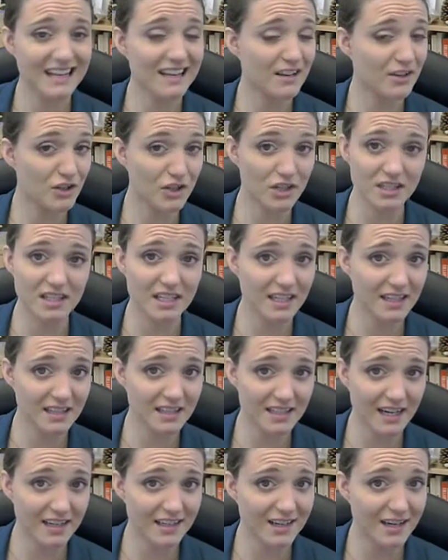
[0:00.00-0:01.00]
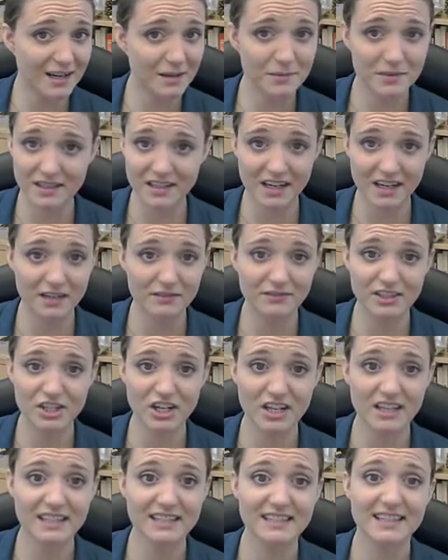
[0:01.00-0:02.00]
just like the diatoms, the
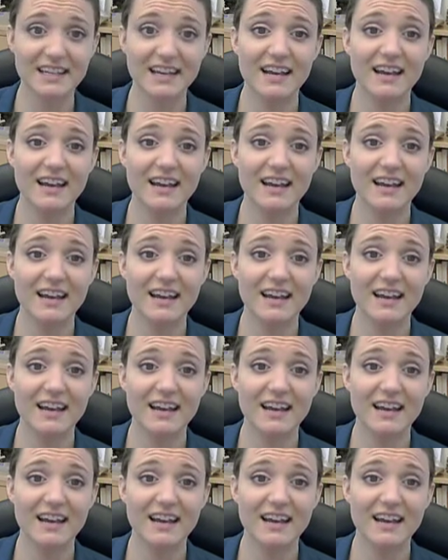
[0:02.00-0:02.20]
dinoflagellates,